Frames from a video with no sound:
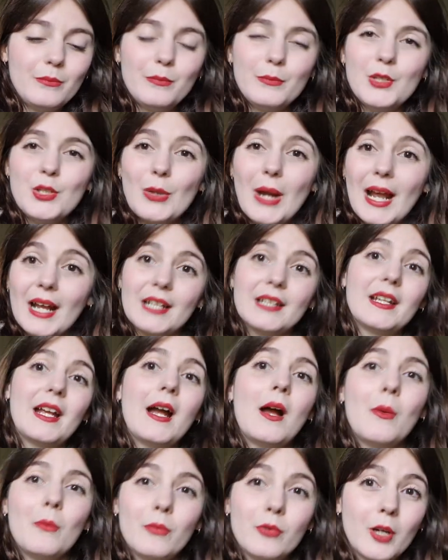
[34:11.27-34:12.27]
drag
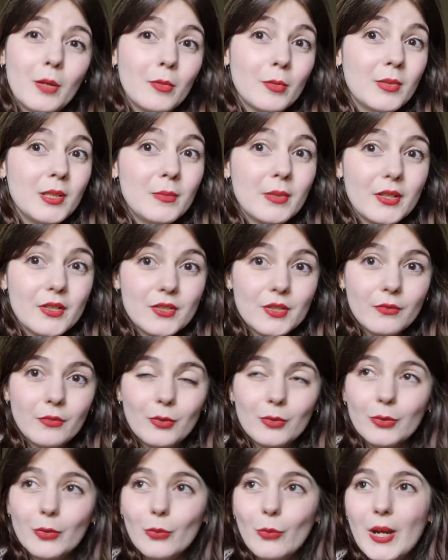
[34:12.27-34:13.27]
down probably because of
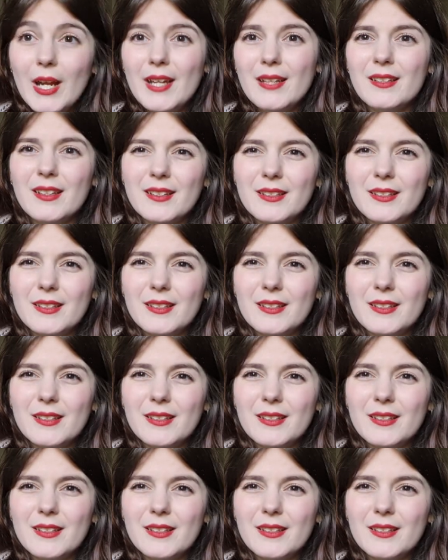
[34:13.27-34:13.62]
all the weight,